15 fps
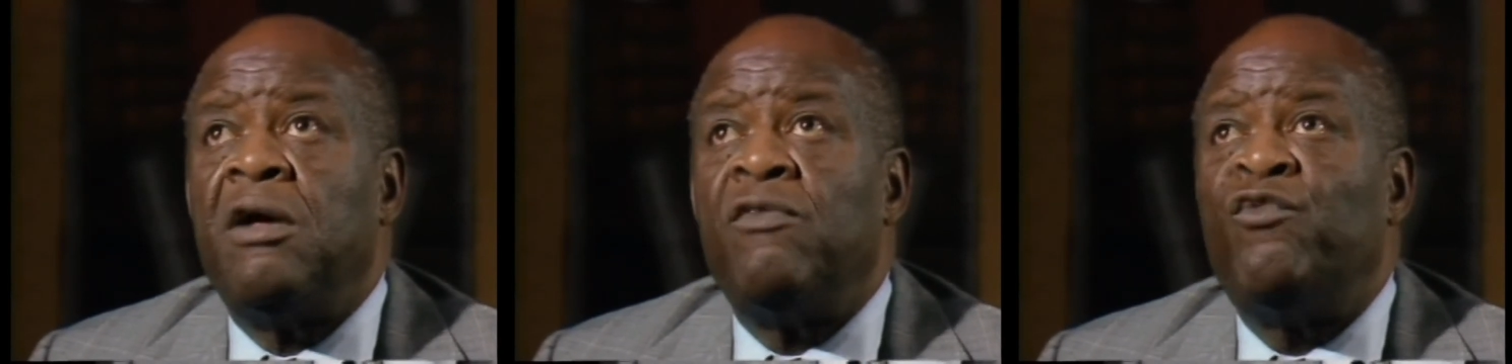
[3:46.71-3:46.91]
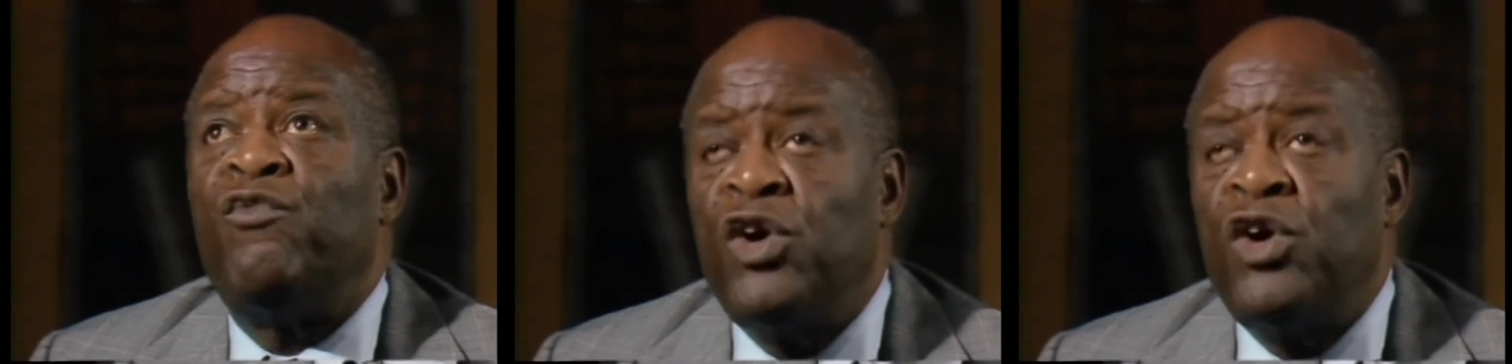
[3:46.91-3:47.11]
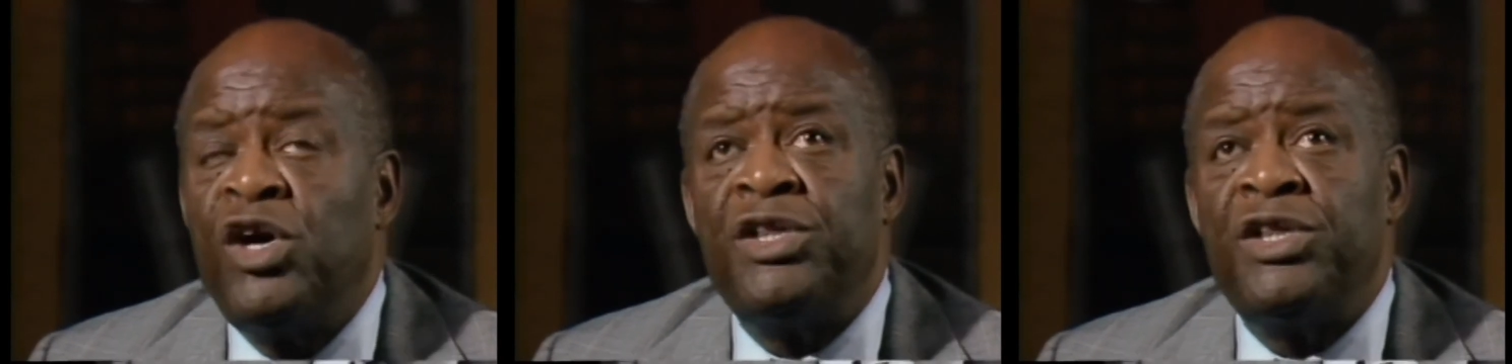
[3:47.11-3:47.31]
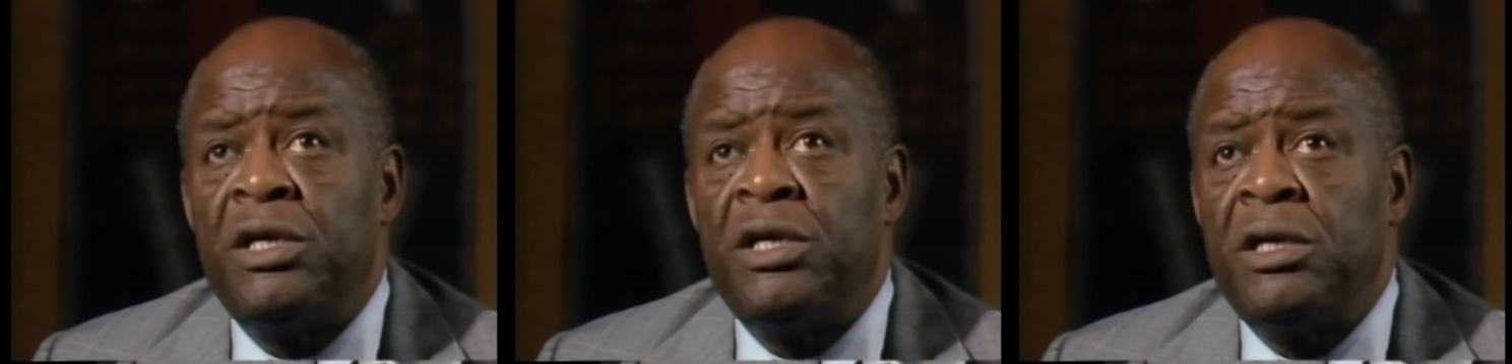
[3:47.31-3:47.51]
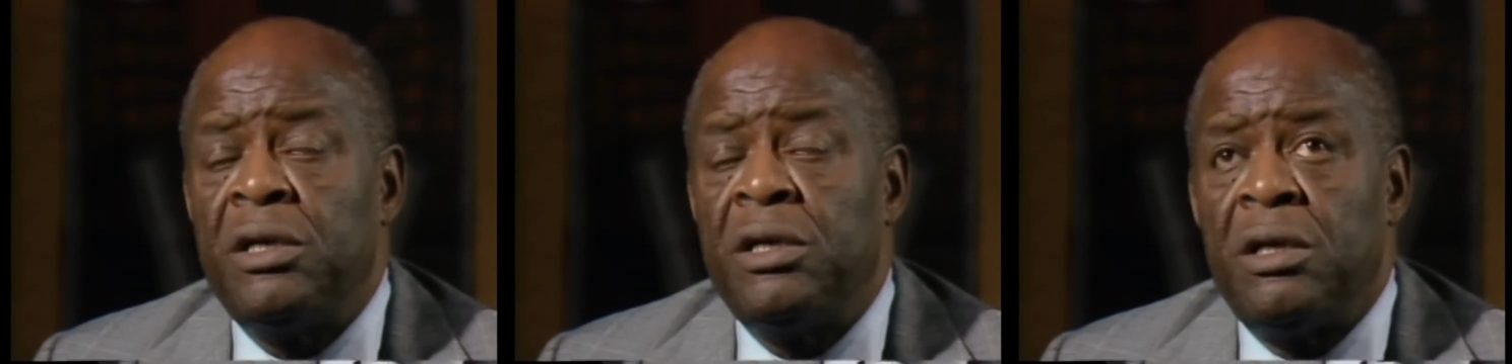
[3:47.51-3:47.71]

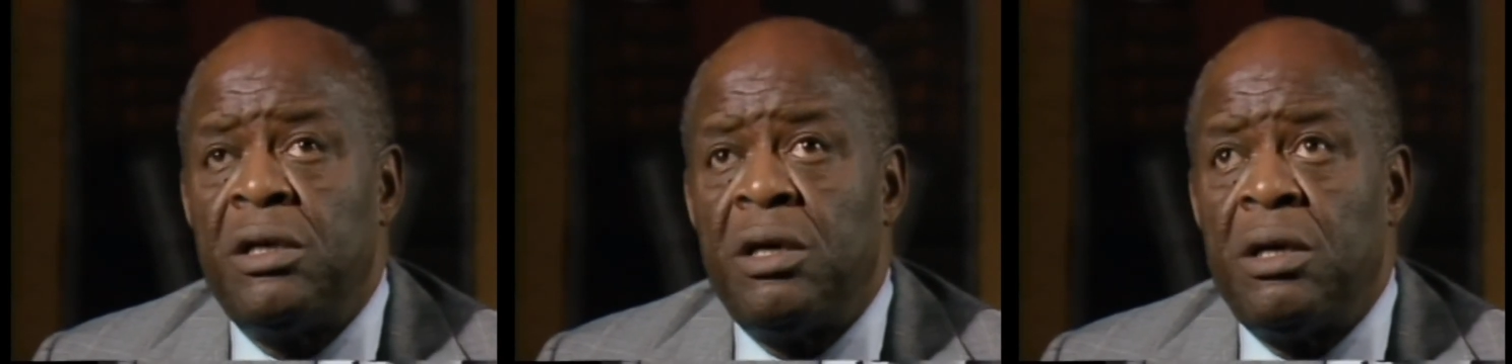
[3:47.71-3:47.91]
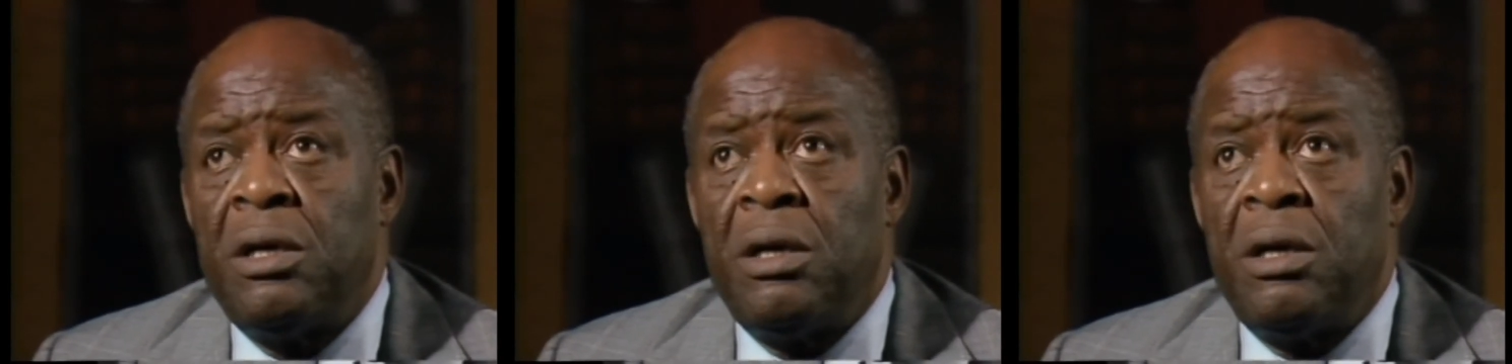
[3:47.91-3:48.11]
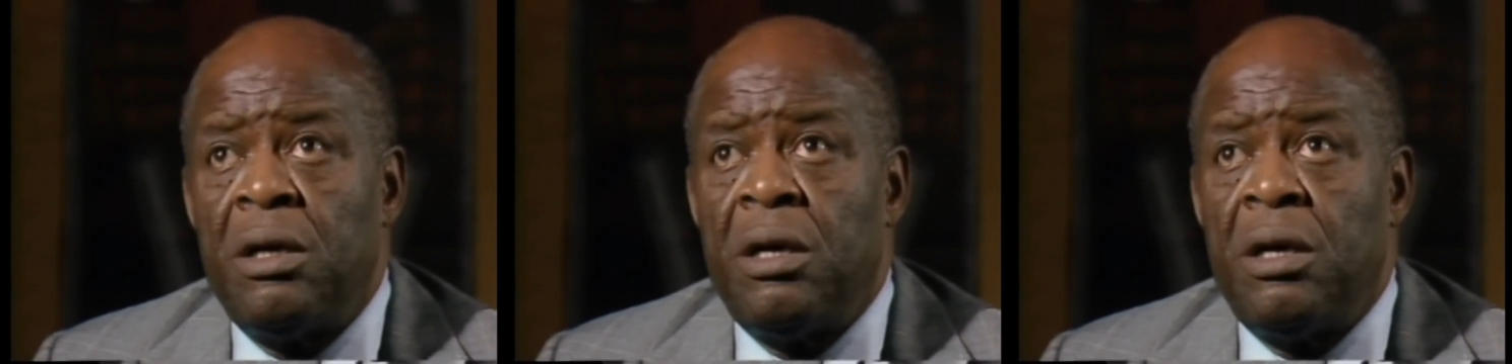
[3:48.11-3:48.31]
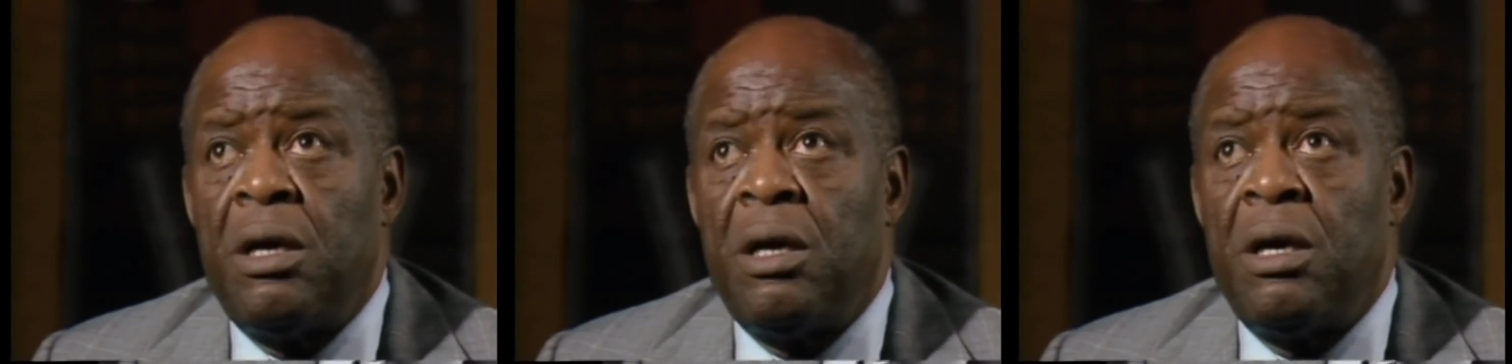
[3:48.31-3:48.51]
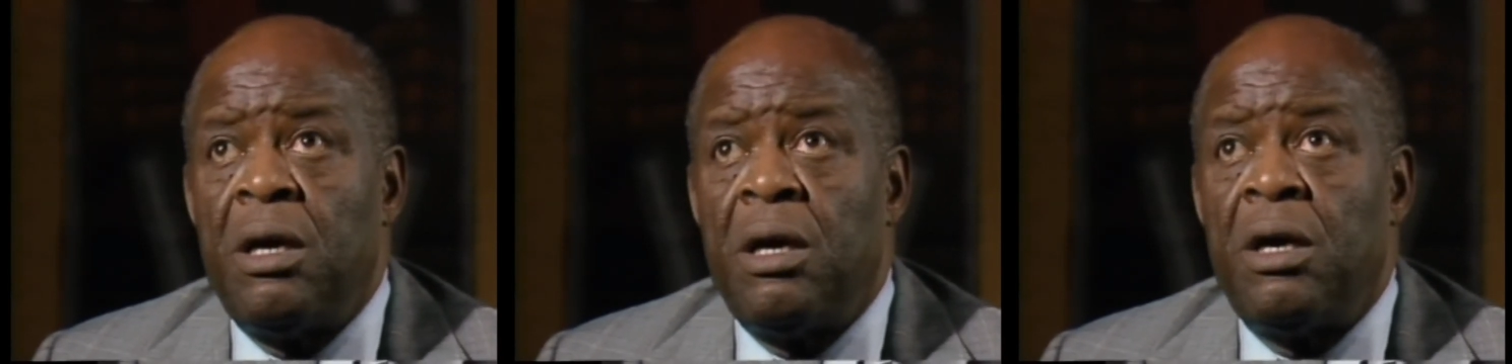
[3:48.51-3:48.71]
further
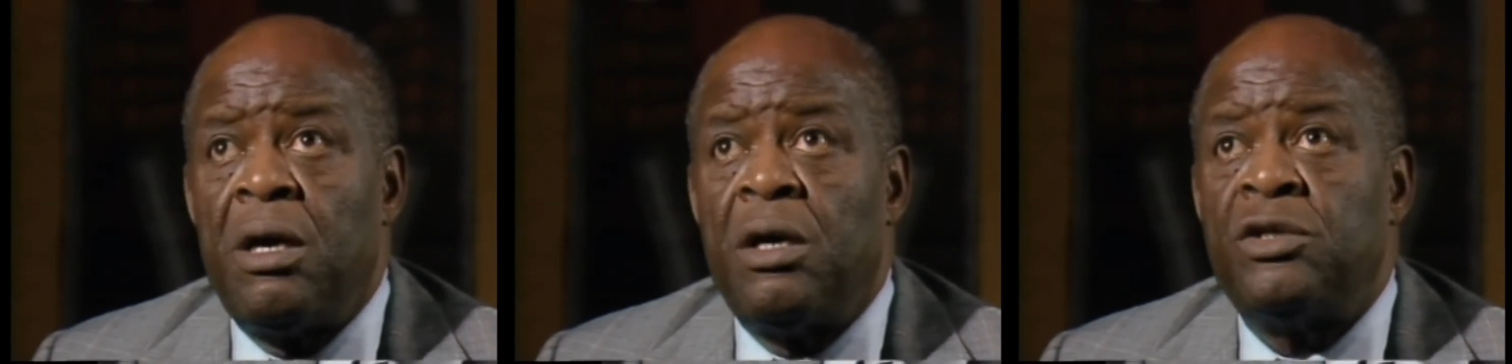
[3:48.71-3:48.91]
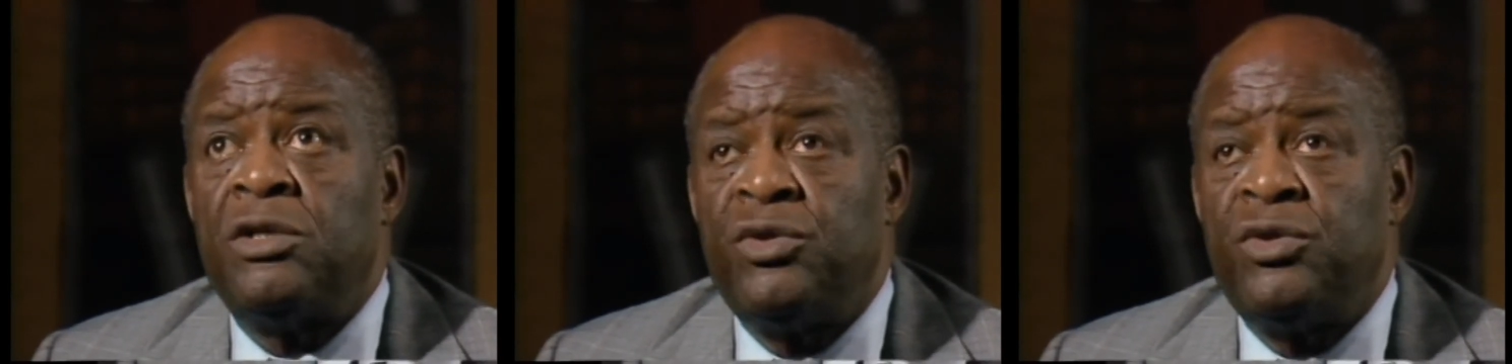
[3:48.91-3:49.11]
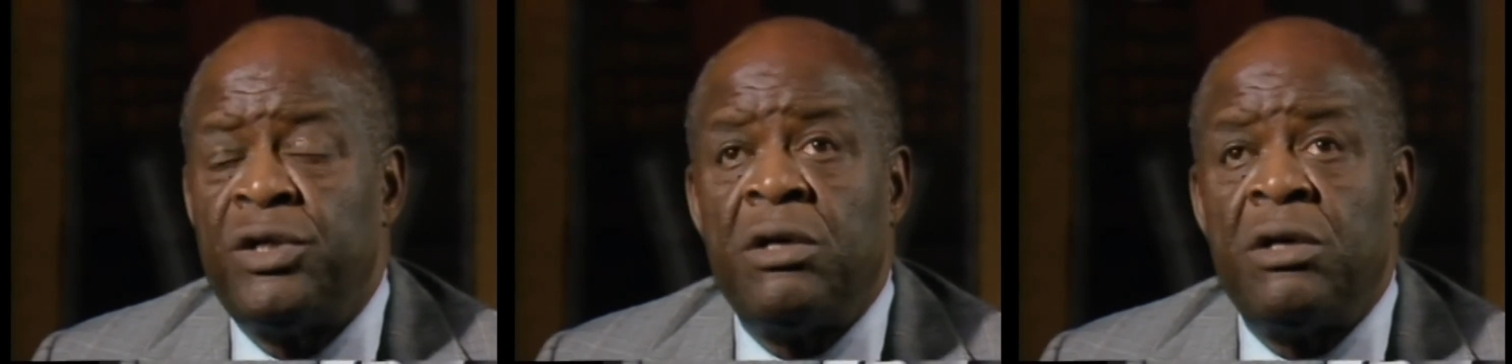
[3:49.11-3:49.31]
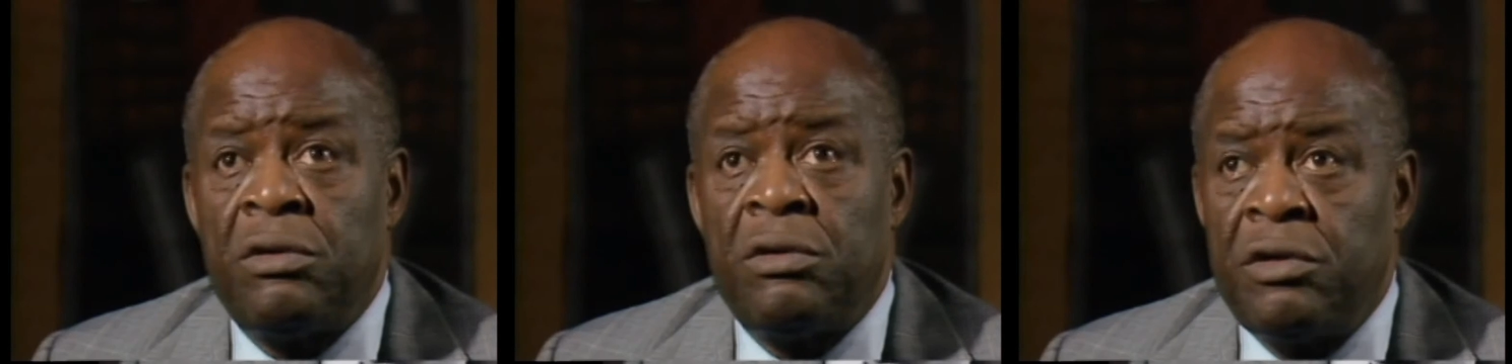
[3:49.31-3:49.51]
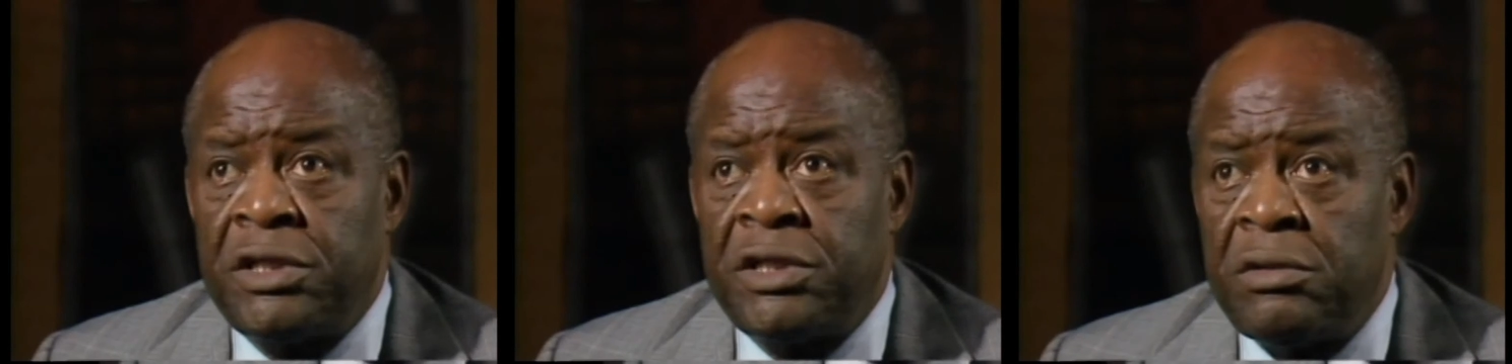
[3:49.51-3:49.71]
to the
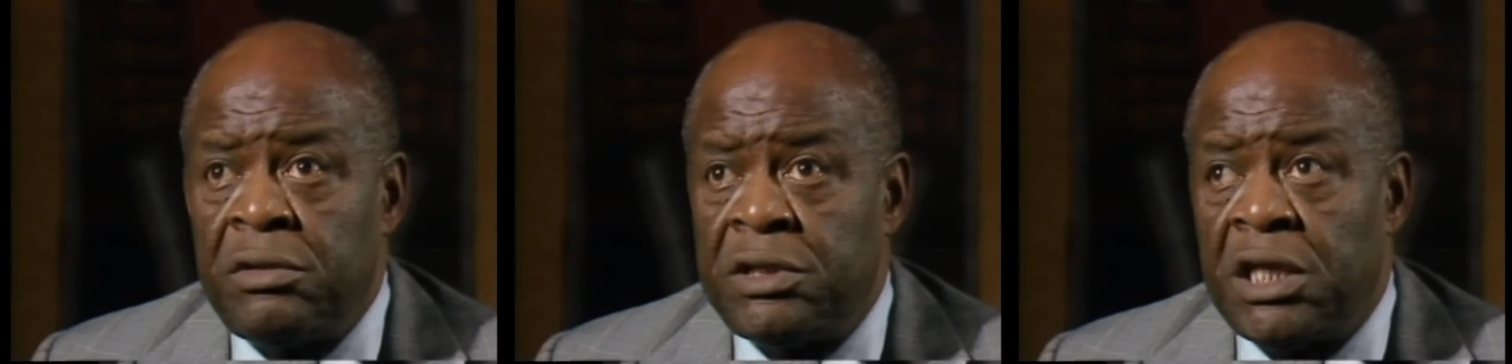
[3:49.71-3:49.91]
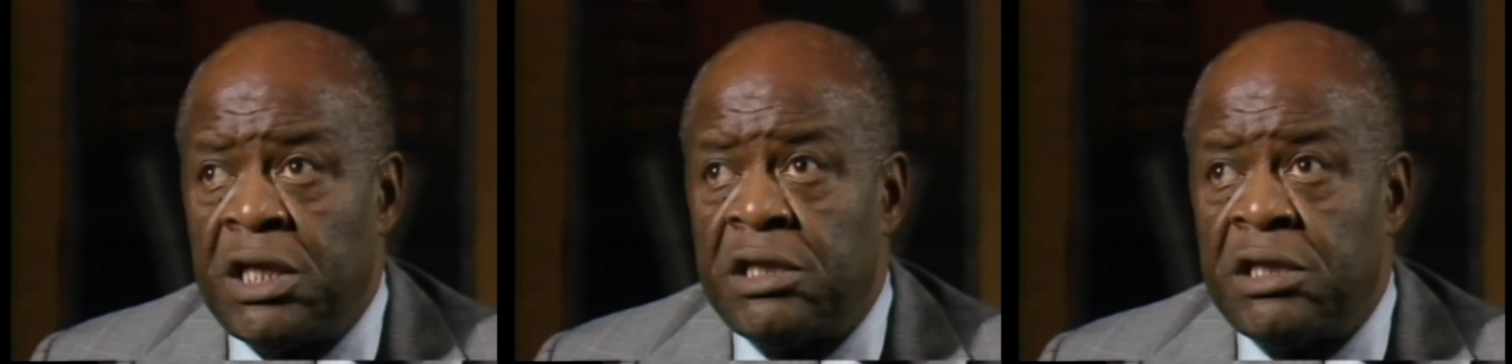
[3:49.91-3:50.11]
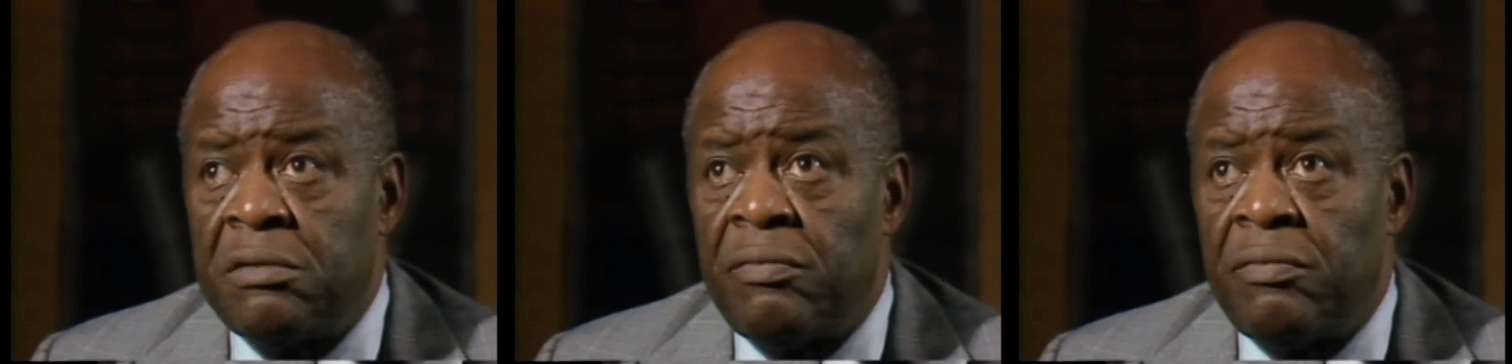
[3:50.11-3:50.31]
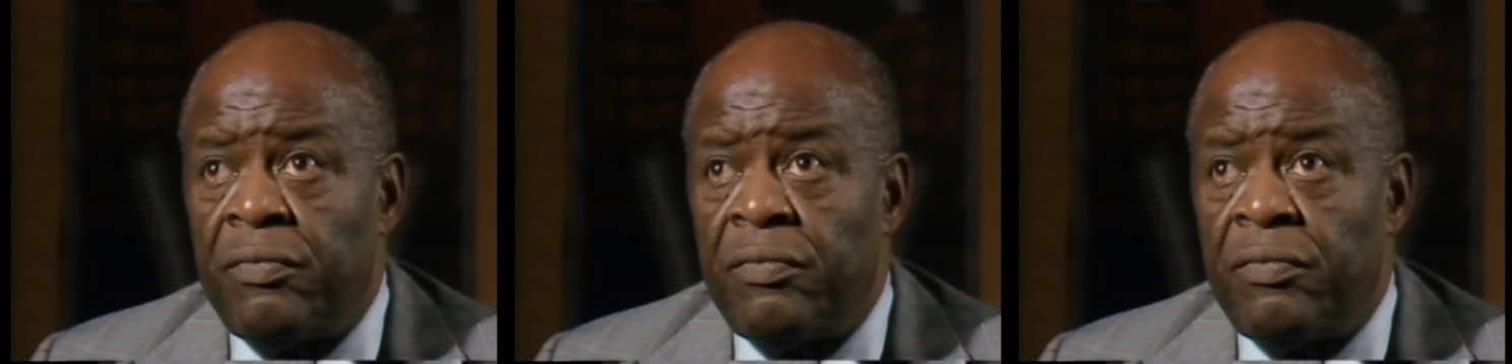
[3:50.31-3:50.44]
goal of socialism.